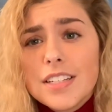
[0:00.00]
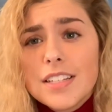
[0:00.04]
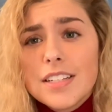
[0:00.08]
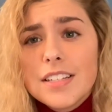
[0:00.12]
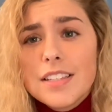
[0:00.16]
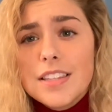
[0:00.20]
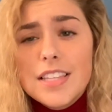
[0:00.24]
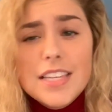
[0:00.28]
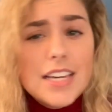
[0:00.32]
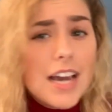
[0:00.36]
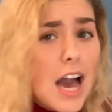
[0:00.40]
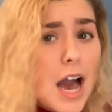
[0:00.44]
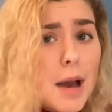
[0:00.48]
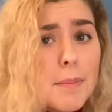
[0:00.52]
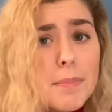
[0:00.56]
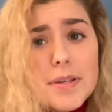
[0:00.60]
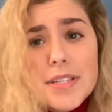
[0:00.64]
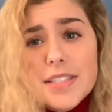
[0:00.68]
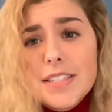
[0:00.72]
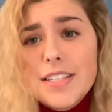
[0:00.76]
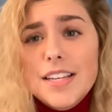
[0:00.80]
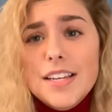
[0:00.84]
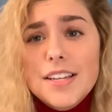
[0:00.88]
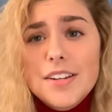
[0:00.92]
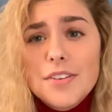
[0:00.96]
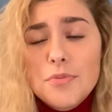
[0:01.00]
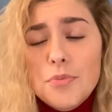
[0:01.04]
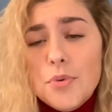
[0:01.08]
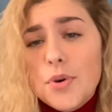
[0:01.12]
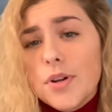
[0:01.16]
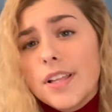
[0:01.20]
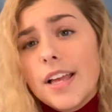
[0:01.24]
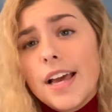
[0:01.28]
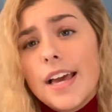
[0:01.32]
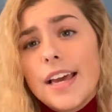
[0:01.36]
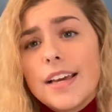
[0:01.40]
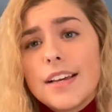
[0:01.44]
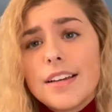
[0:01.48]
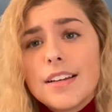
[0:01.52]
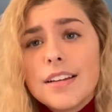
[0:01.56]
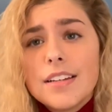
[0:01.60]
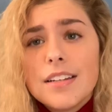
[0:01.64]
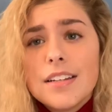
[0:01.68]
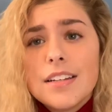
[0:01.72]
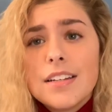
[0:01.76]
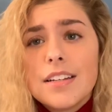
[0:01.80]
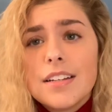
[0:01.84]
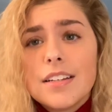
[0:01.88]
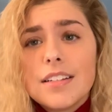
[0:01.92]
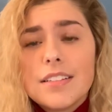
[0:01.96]
the opposite. We're like,
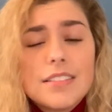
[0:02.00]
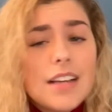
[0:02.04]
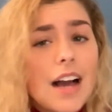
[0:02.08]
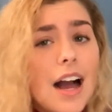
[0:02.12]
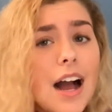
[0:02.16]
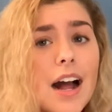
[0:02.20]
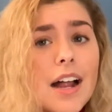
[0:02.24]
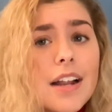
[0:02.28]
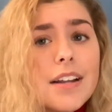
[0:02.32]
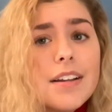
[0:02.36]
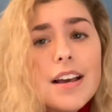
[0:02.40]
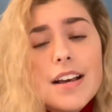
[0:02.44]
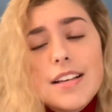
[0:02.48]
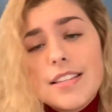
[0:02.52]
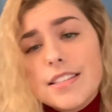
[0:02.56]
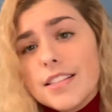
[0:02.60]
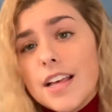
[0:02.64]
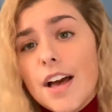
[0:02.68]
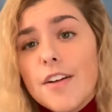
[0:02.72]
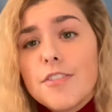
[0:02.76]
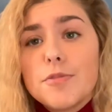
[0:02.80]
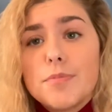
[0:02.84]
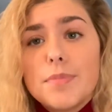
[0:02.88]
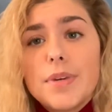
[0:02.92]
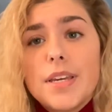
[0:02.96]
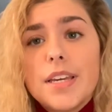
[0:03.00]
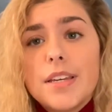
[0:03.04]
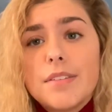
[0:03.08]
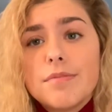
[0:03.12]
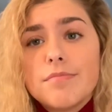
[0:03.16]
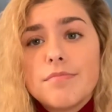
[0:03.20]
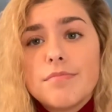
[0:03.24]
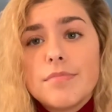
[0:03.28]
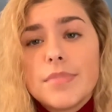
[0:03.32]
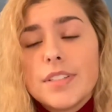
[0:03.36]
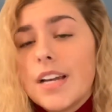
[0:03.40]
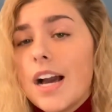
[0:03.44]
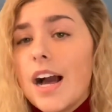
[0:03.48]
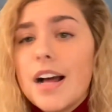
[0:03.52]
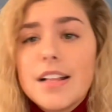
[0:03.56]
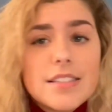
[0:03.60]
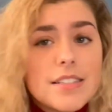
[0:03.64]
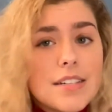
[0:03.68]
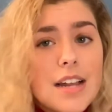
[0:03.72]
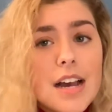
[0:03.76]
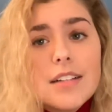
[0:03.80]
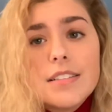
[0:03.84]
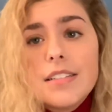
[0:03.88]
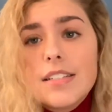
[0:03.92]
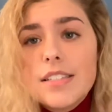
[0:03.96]
God has left me, God's
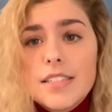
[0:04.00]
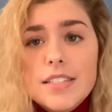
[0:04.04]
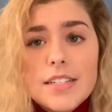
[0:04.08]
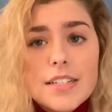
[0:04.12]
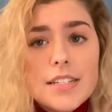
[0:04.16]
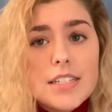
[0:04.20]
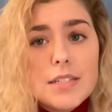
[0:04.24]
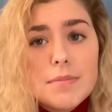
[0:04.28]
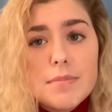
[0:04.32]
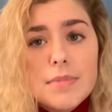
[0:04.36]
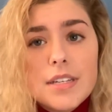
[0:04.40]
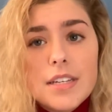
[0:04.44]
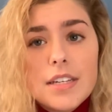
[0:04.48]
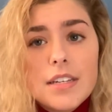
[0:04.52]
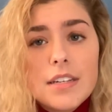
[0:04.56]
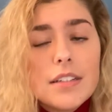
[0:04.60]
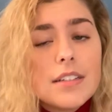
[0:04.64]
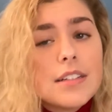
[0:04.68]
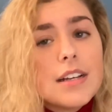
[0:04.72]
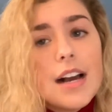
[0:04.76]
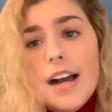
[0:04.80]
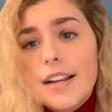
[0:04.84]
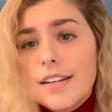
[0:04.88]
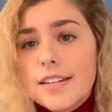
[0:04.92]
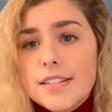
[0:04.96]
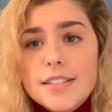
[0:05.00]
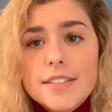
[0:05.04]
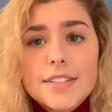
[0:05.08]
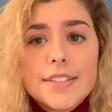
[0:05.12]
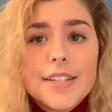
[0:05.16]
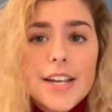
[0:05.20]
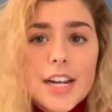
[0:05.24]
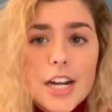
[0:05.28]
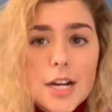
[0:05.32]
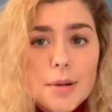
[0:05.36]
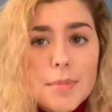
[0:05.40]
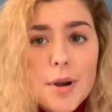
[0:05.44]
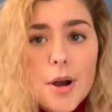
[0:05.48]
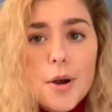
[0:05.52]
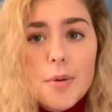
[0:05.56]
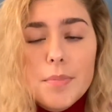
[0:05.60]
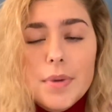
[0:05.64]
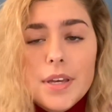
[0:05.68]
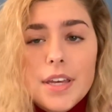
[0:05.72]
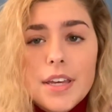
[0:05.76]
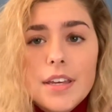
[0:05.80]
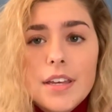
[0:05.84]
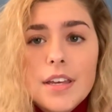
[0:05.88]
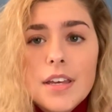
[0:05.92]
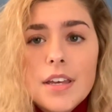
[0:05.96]
not listening to me, God doesn't care about
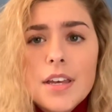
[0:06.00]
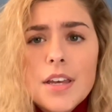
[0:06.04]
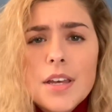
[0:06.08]
me.